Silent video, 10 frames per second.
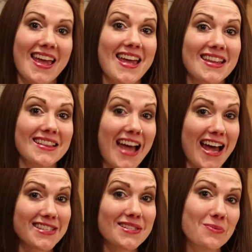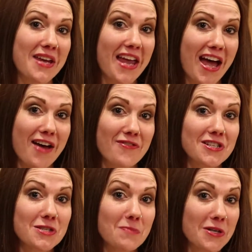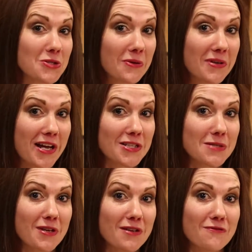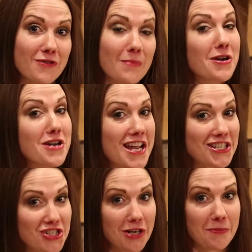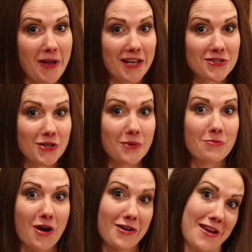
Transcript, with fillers: And last, we have a special announcement from our next gen pastor, Brock